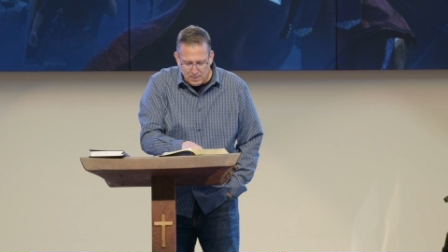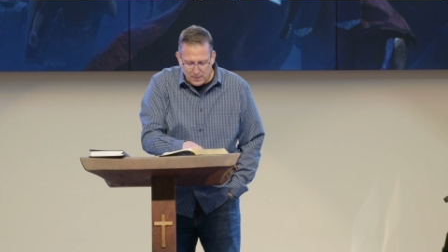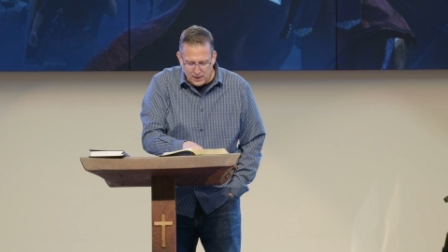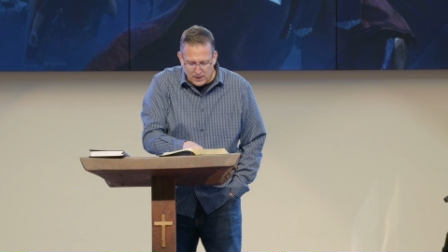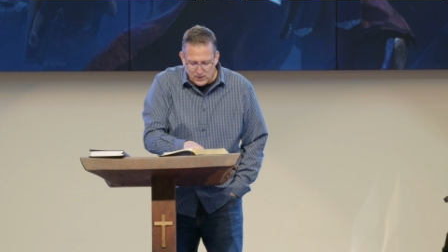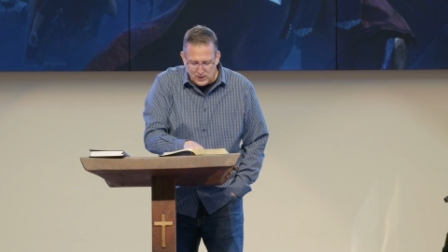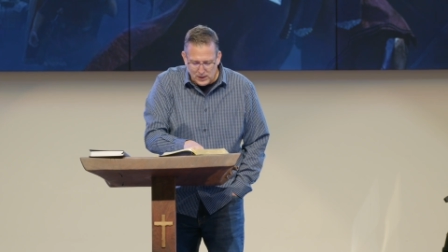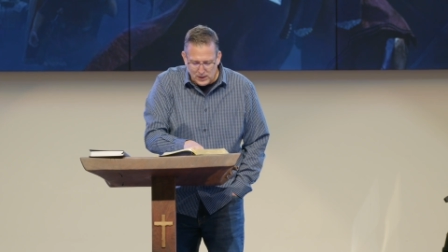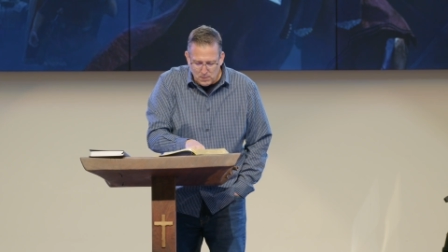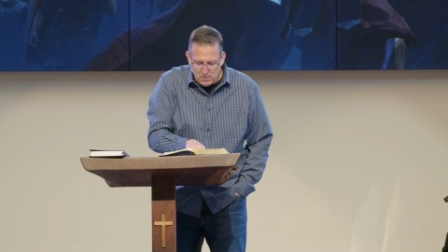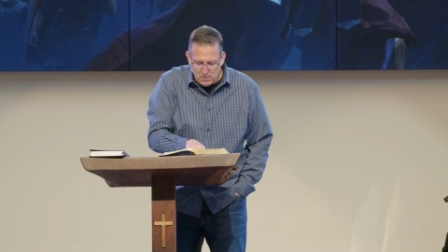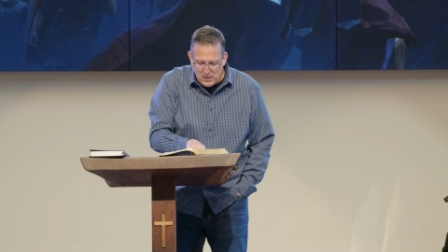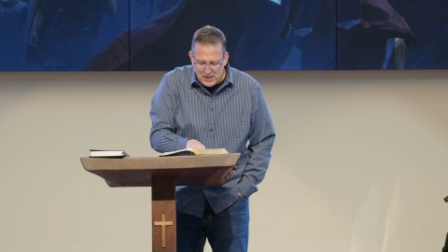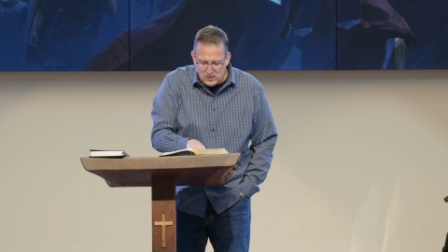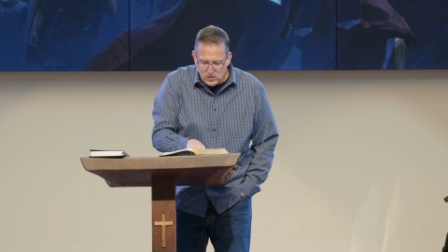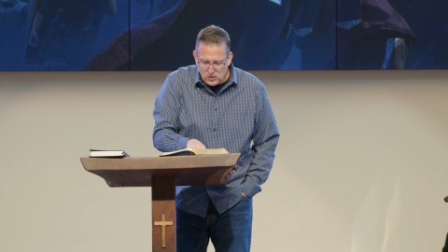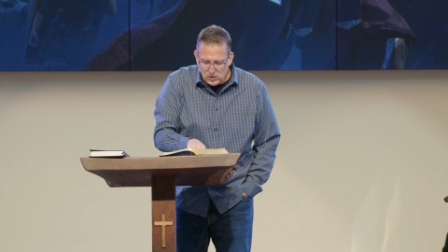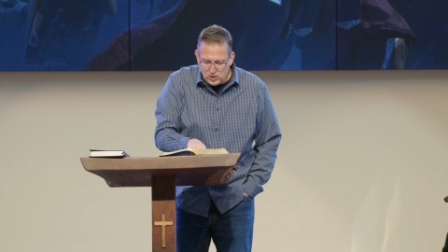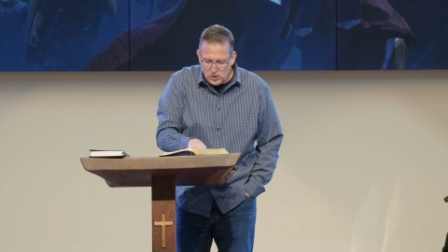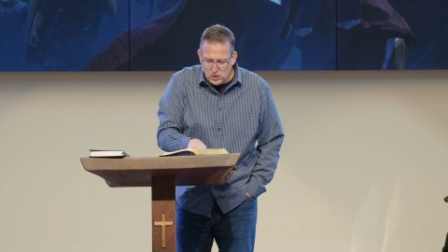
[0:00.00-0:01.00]
that the
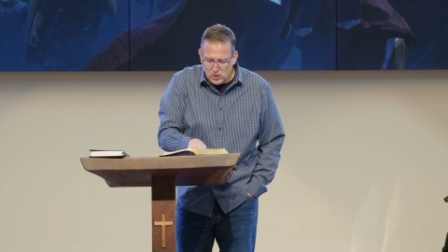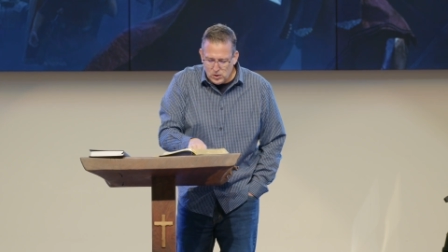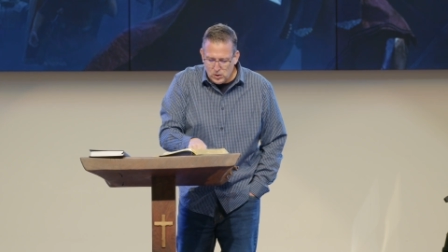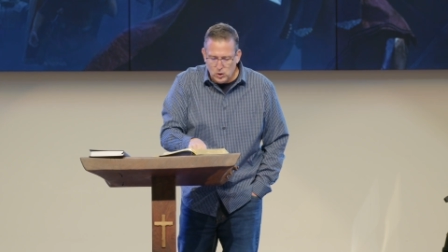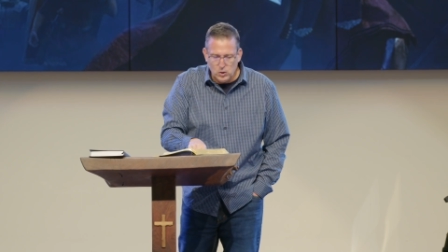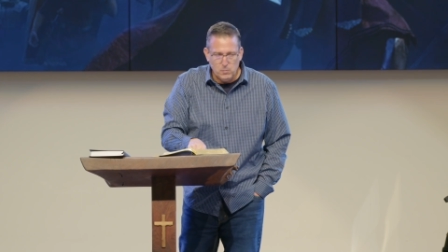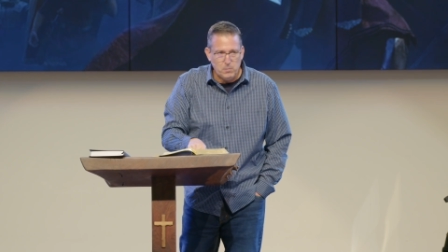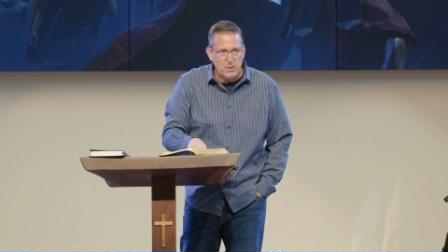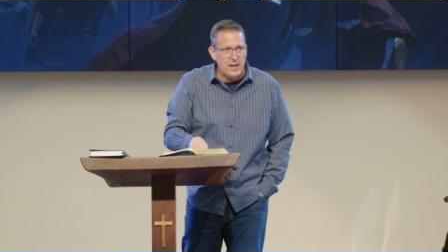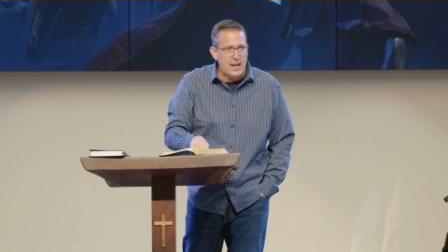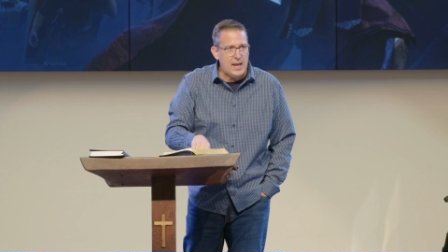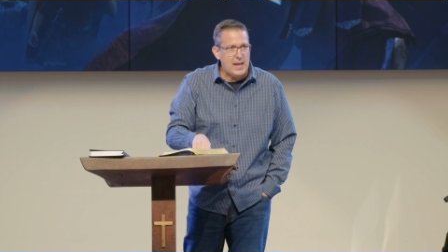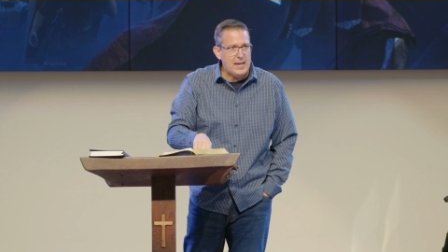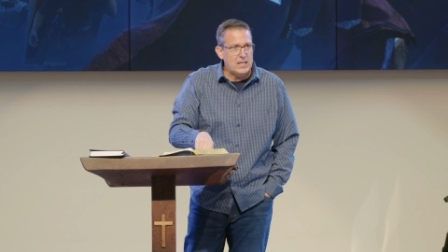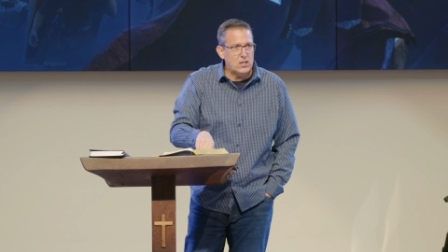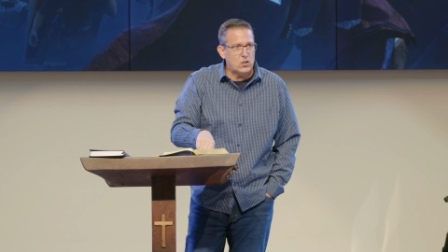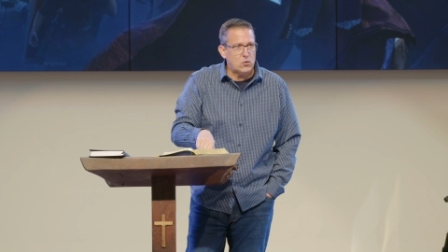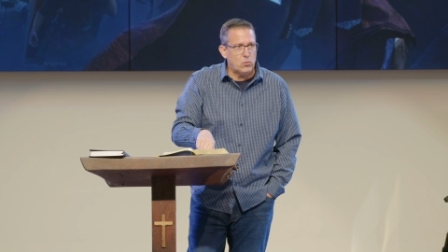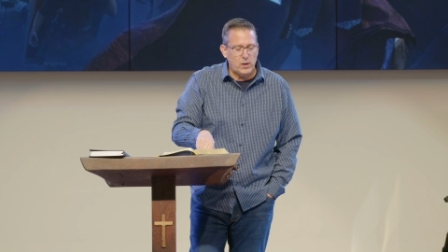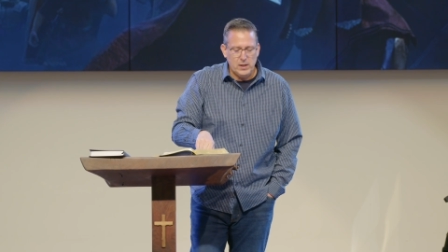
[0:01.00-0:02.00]
message to B'nai
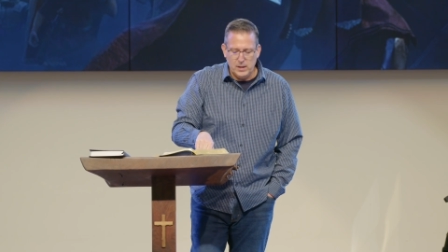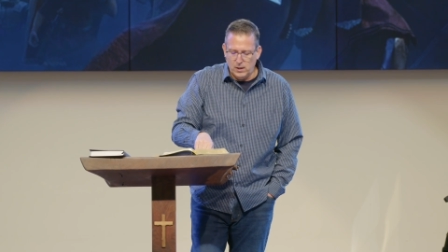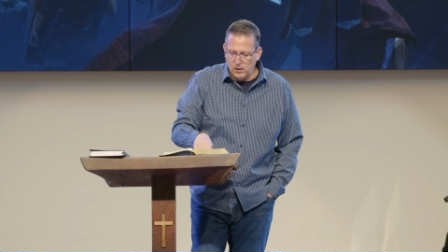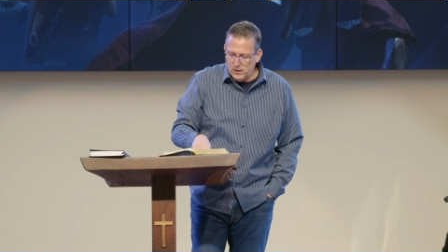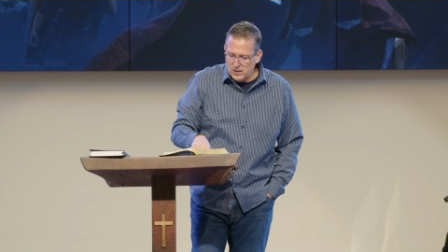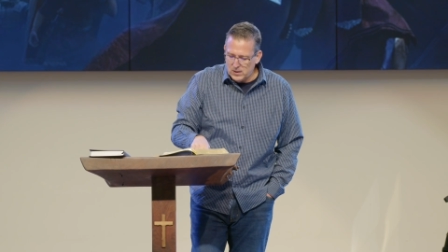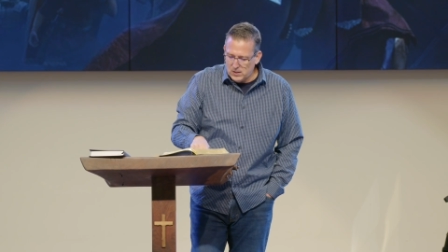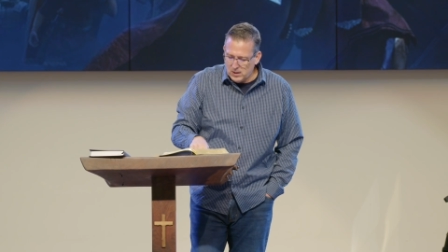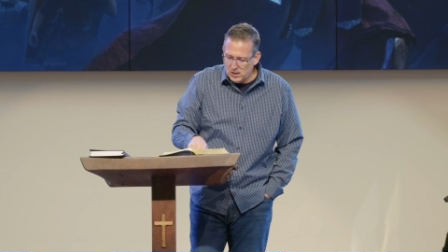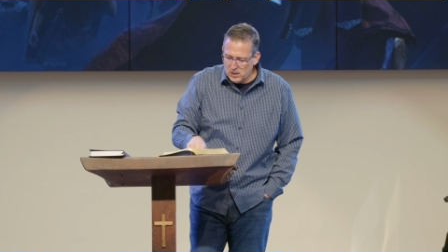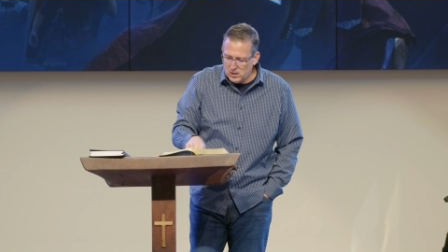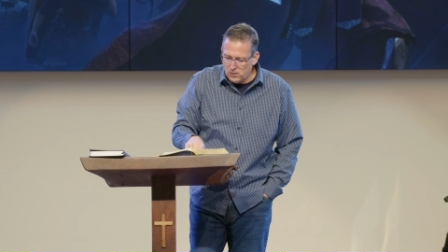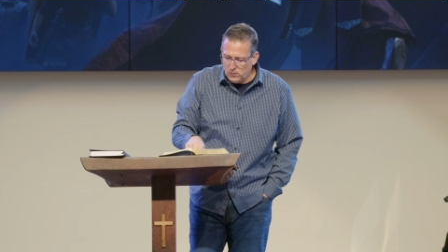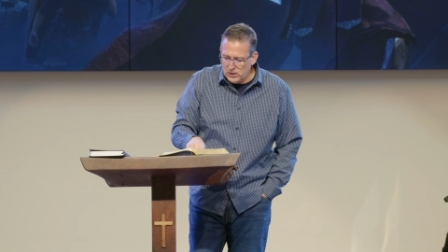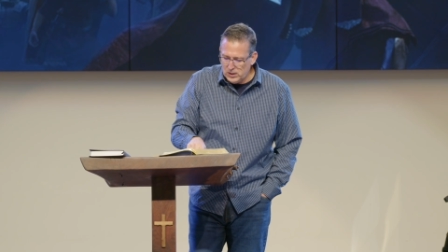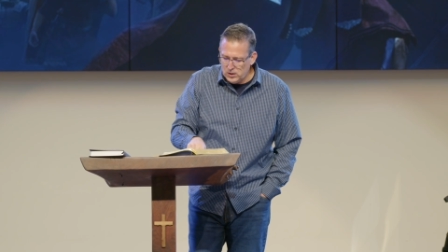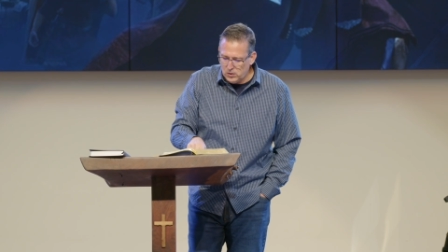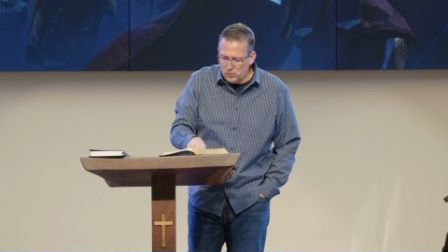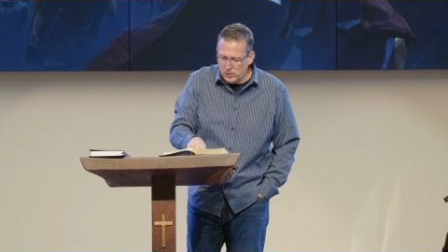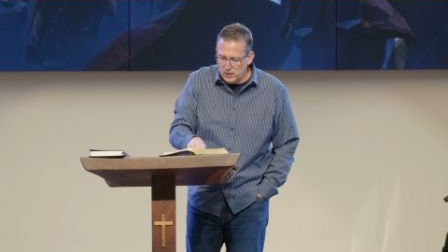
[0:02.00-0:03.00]
Israel, the sons of
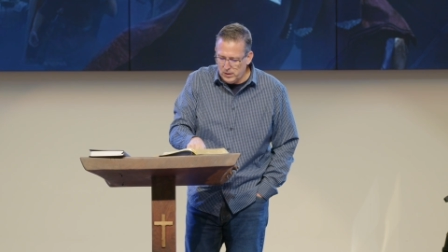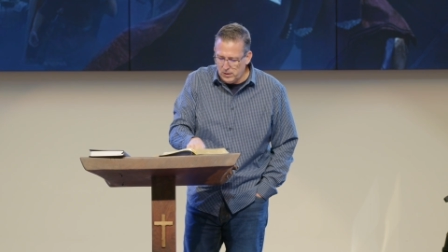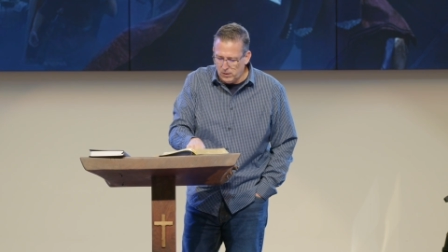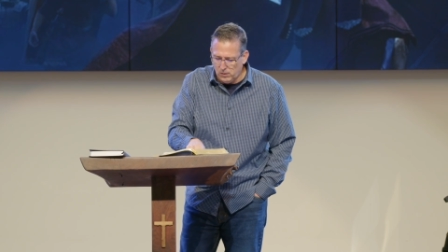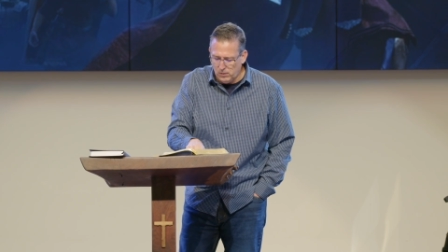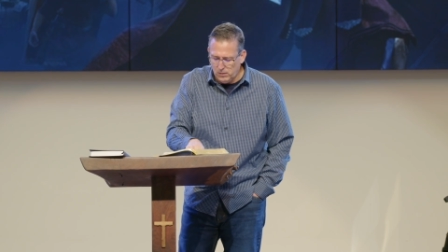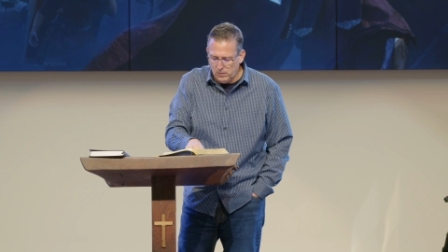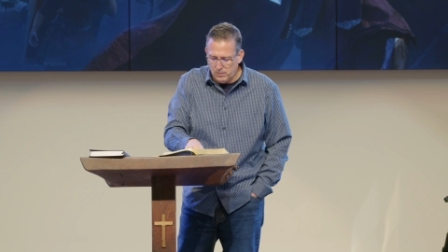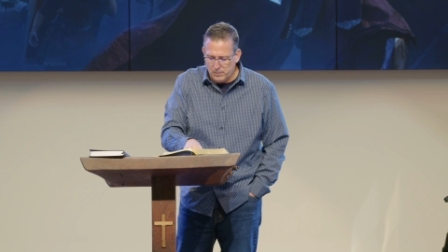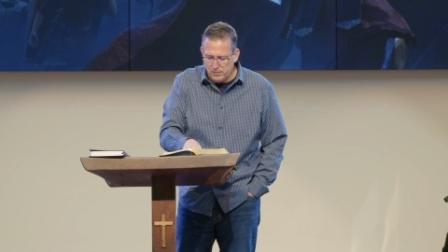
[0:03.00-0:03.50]
Israel,